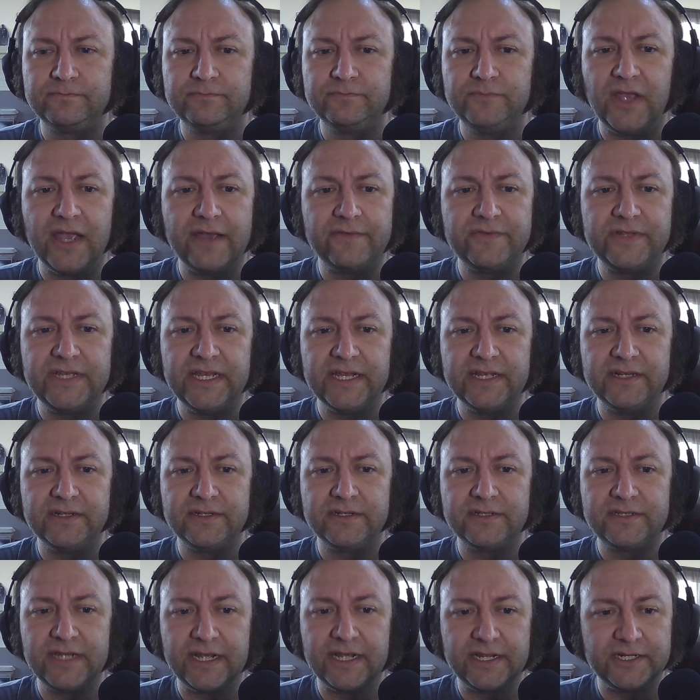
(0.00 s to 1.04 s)
You have to get
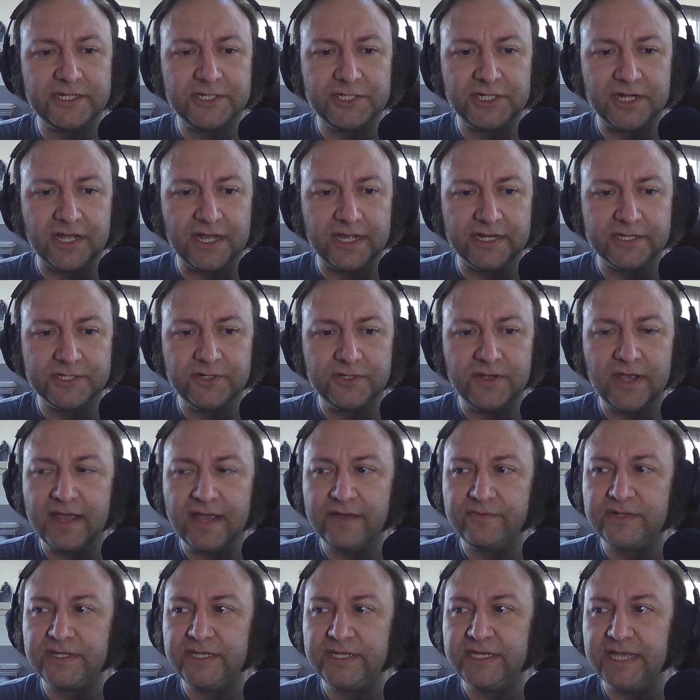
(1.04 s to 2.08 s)
tetanus shots. You
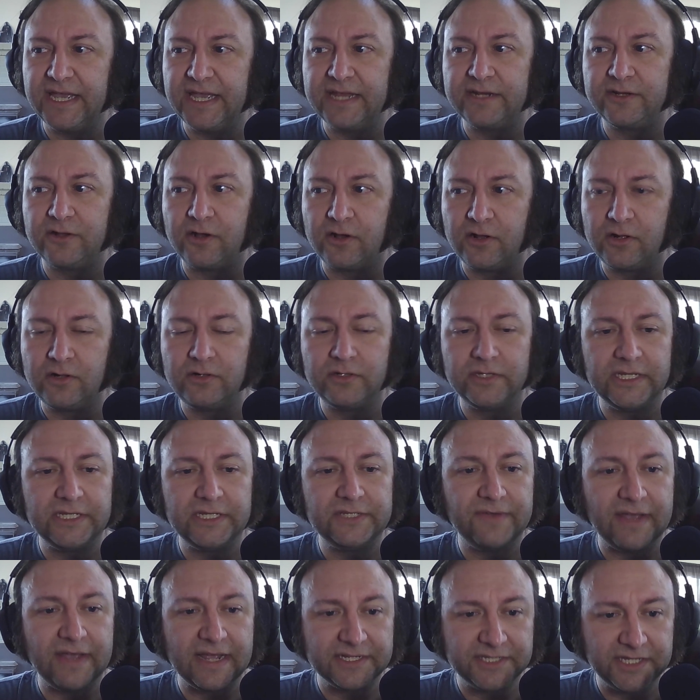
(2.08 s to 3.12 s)
have to get all
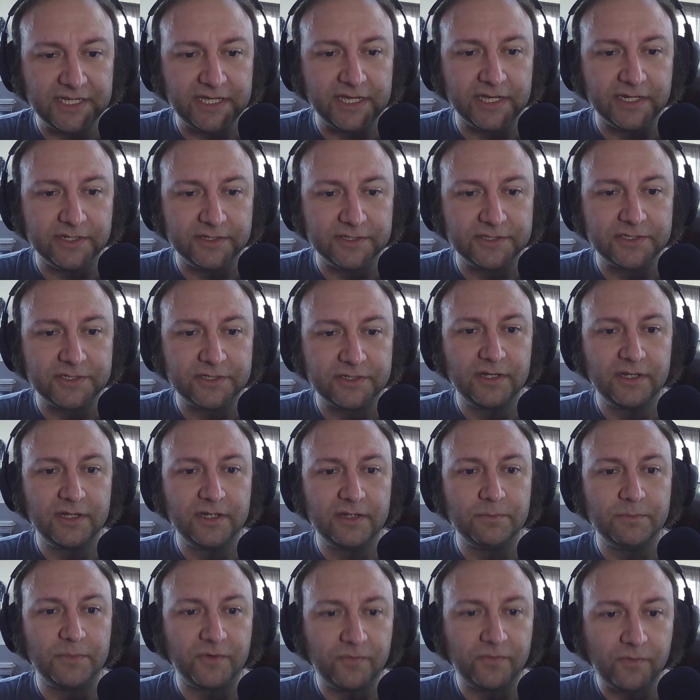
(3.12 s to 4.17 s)
these vaccines
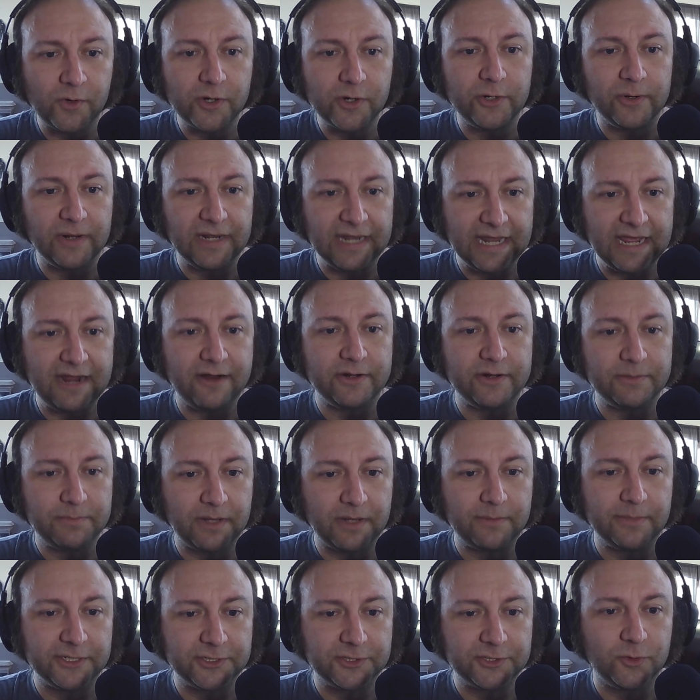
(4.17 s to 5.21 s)
before you're allowed in
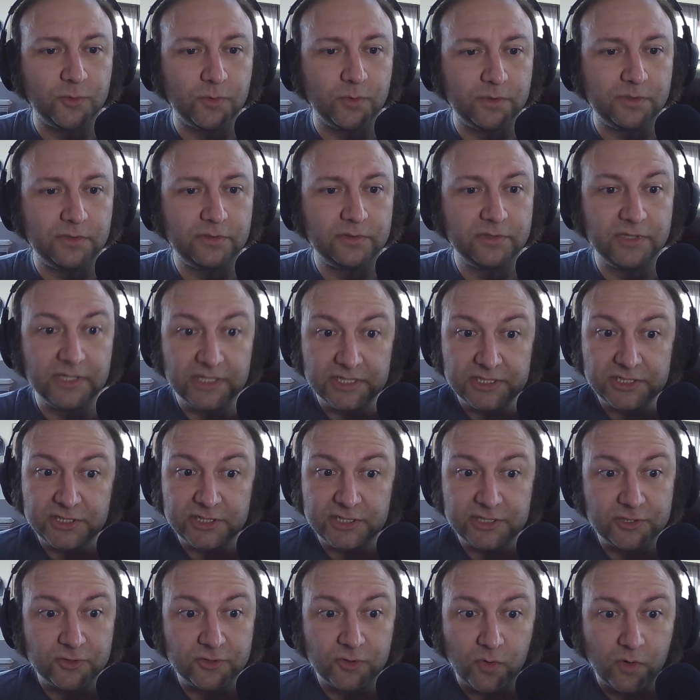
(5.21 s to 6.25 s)
public school. This is
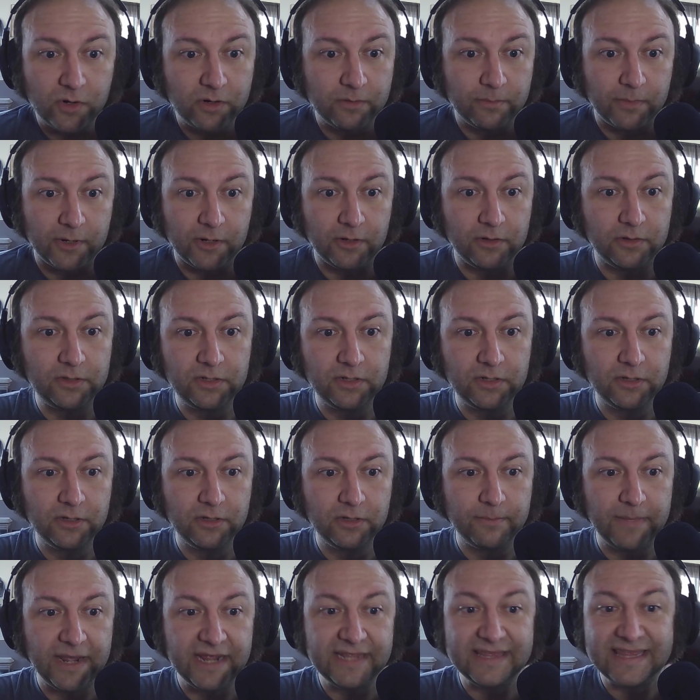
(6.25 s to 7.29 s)
just normal,
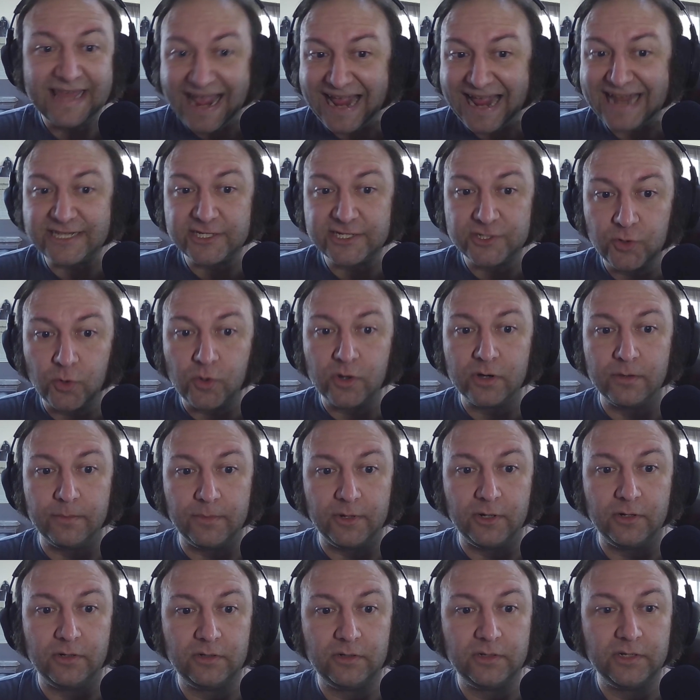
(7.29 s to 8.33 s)
man. That's
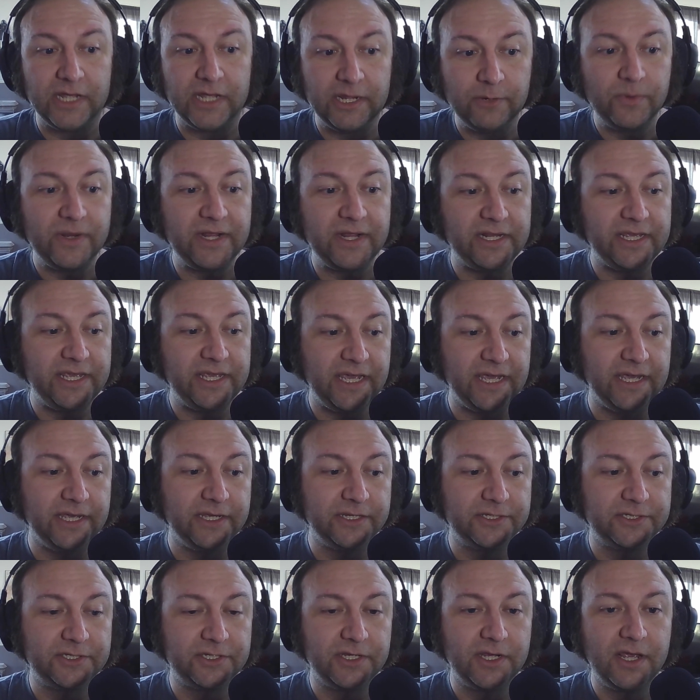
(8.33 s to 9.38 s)
normal. It really
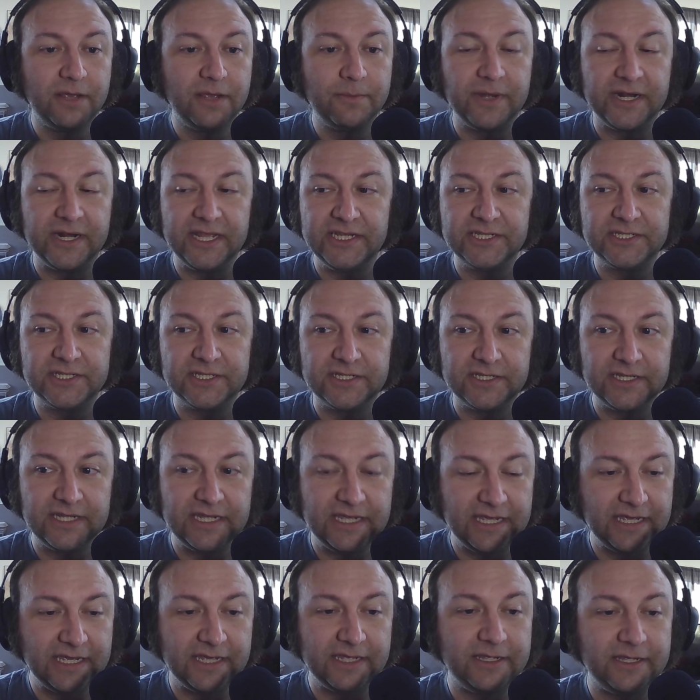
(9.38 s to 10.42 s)
is. But he
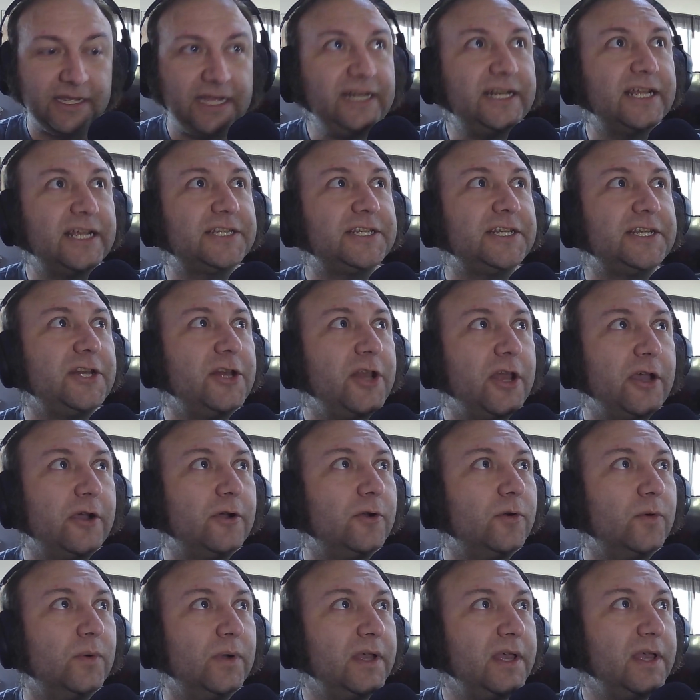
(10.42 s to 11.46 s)
doesn't
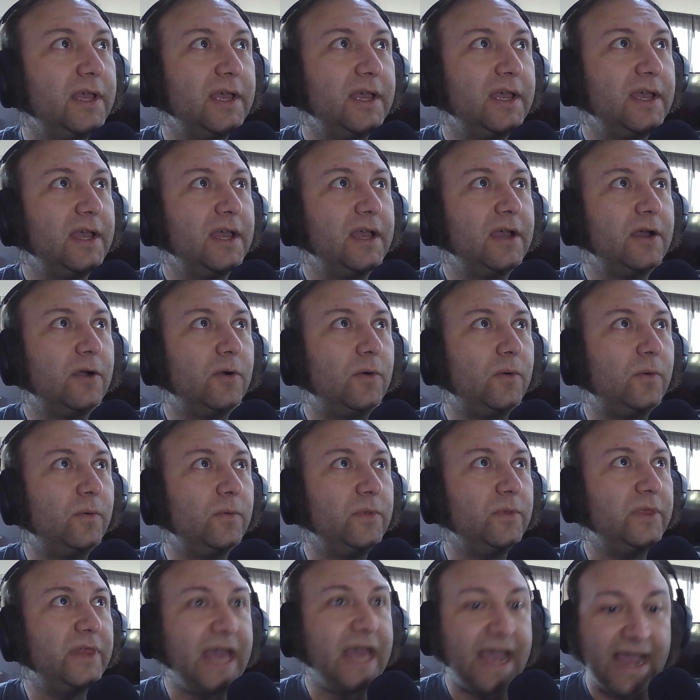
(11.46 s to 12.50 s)
know
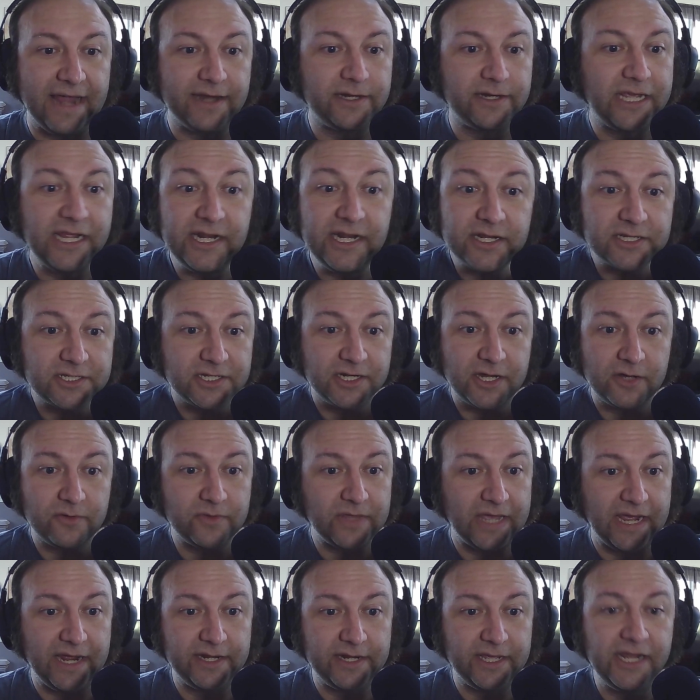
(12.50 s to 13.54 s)
that. He doesn't know
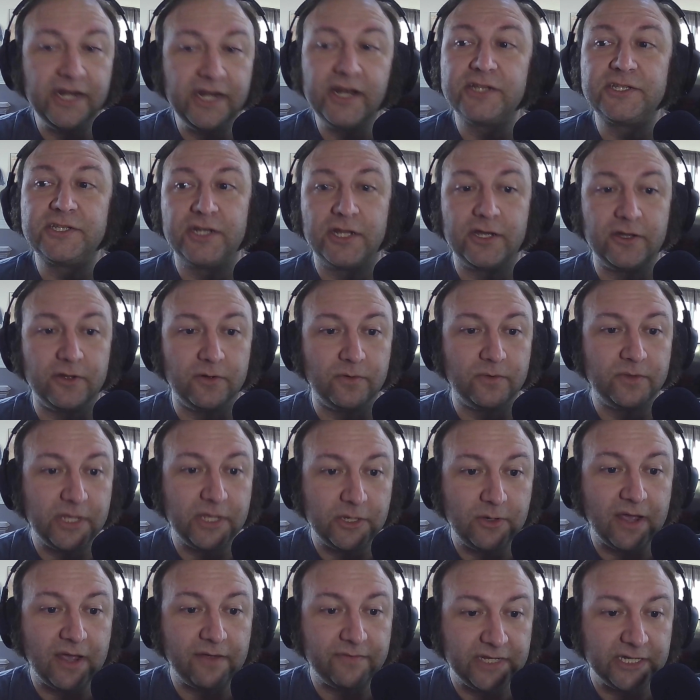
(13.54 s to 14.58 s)
that. He doesn't know that
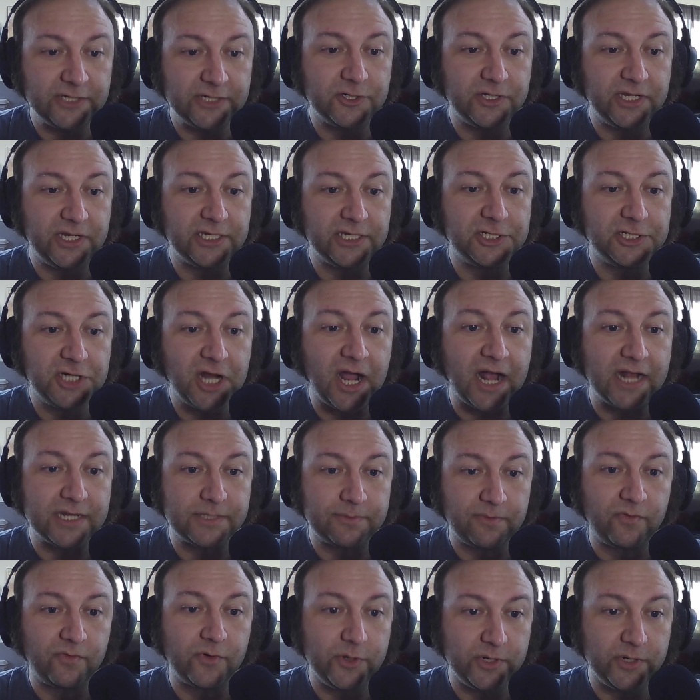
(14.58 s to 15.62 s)
you have to get your kids shots
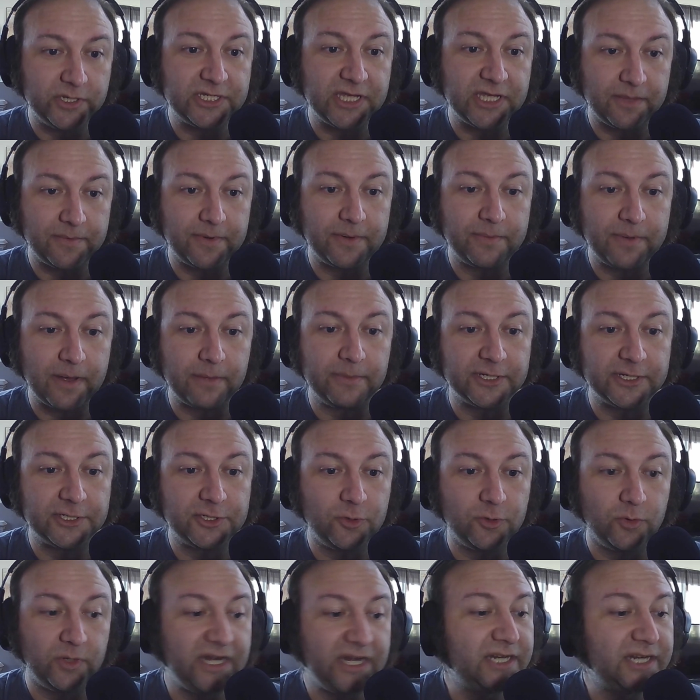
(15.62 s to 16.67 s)
before you can send them to public
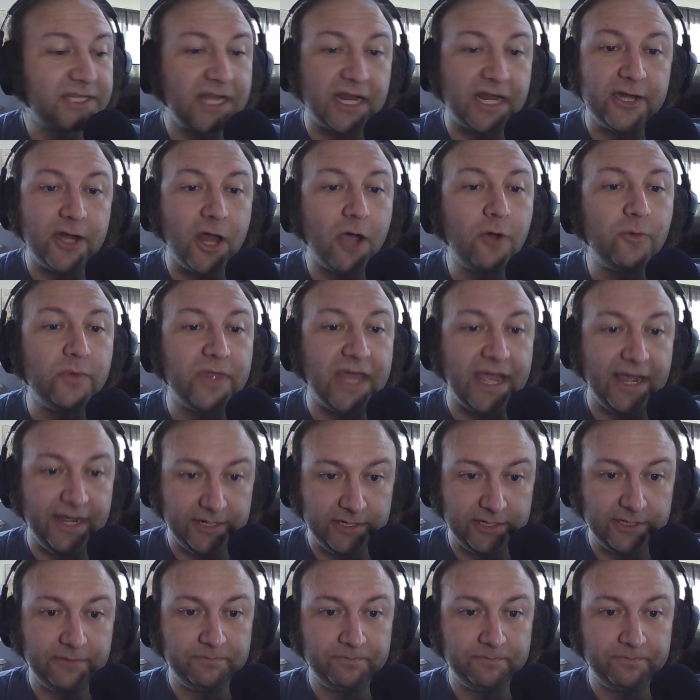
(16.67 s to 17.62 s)
school. He does not know that.